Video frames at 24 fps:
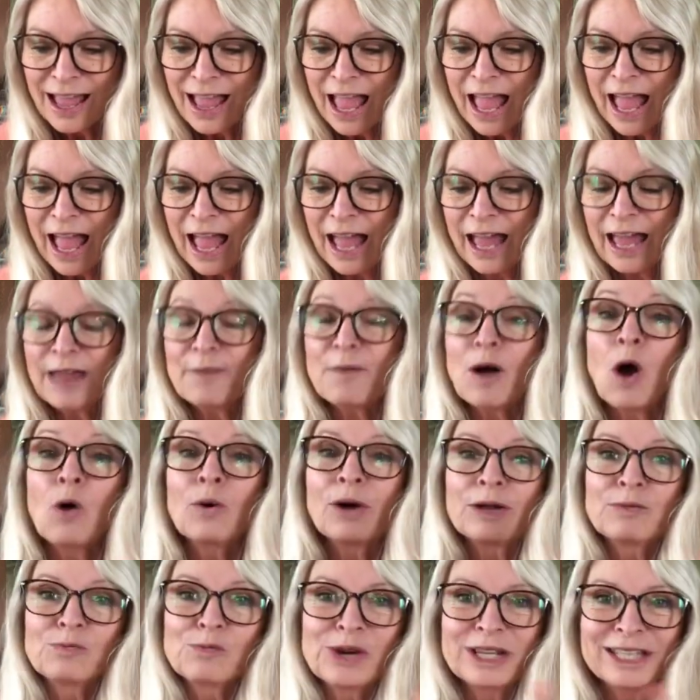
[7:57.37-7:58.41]
and
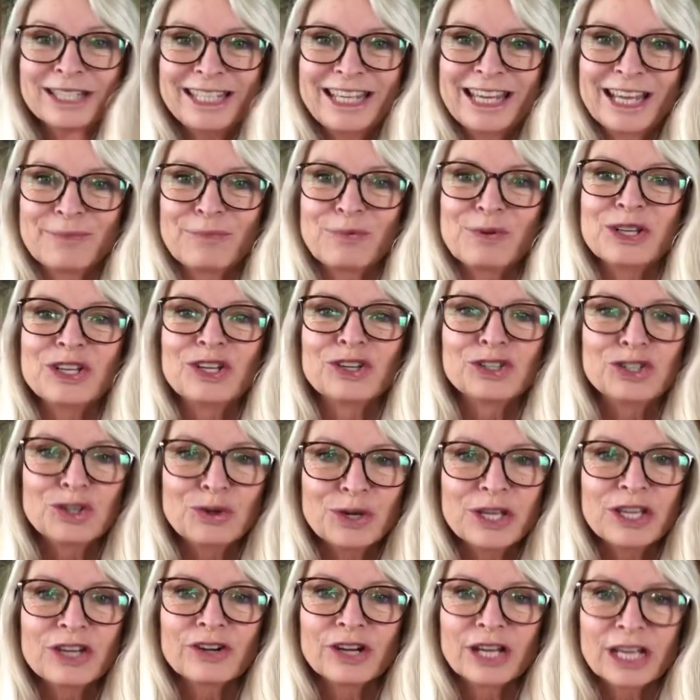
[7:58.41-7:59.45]
one tip, when you're doing
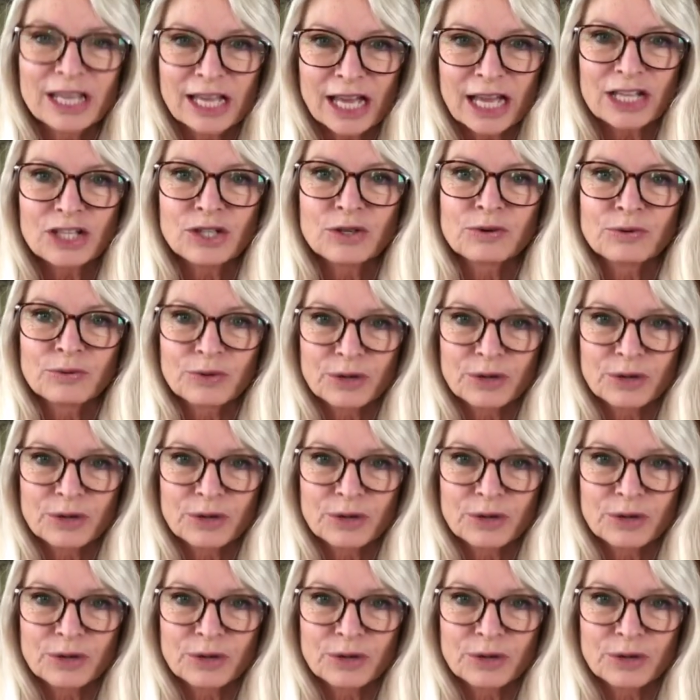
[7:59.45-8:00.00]
your engaging